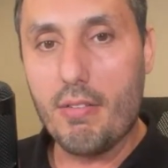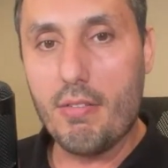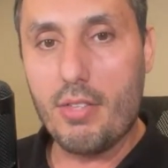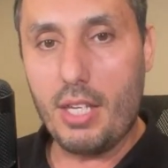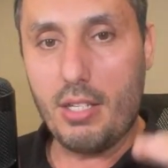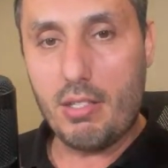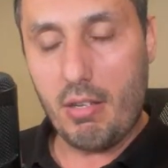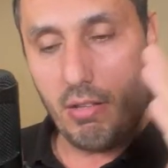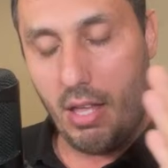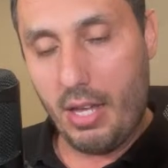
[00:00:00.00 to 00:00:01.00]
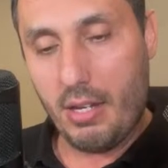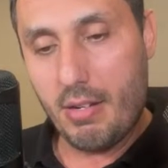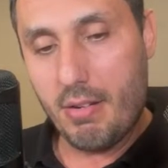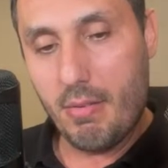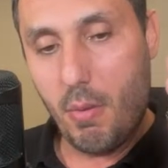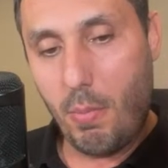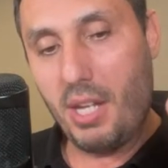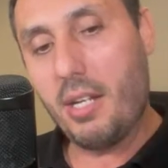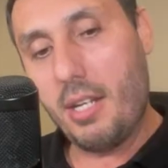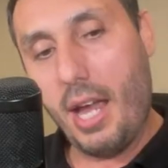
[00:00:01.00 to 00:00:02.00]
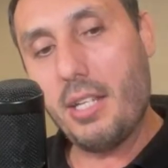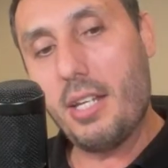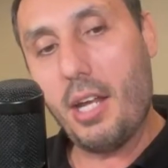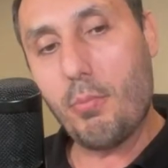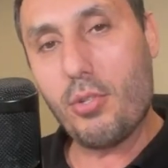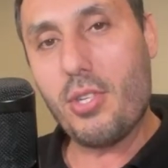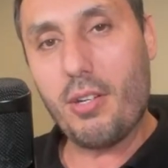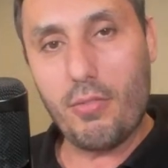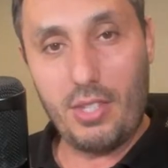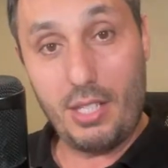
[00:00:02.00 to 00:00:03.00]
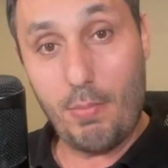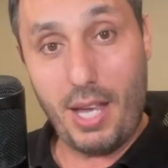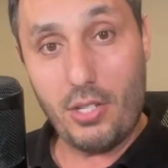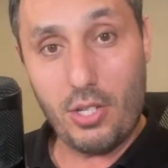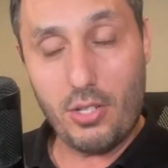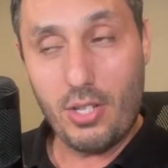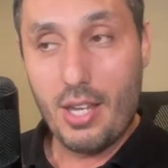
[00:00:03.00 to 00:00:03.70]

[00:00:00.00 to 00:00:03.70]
these, like being in 99% of dispatchers?